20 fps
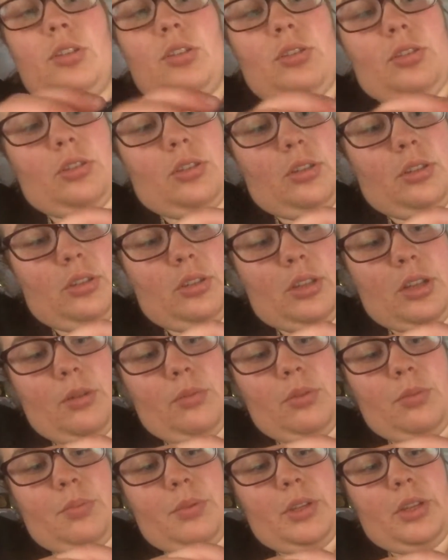So
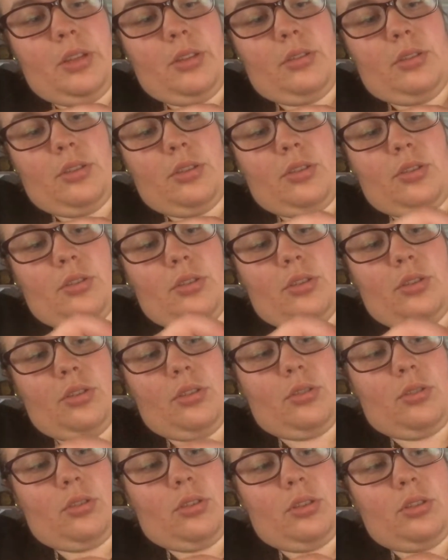that would be to
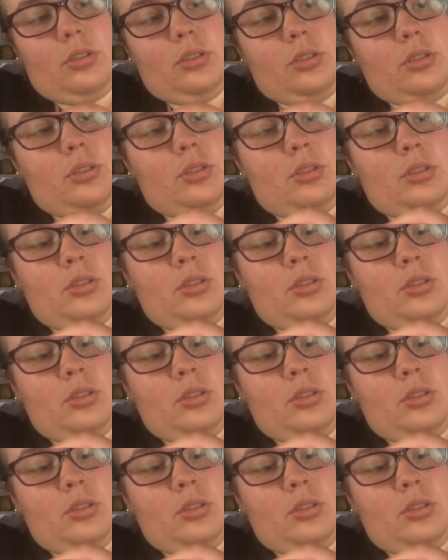turn it on.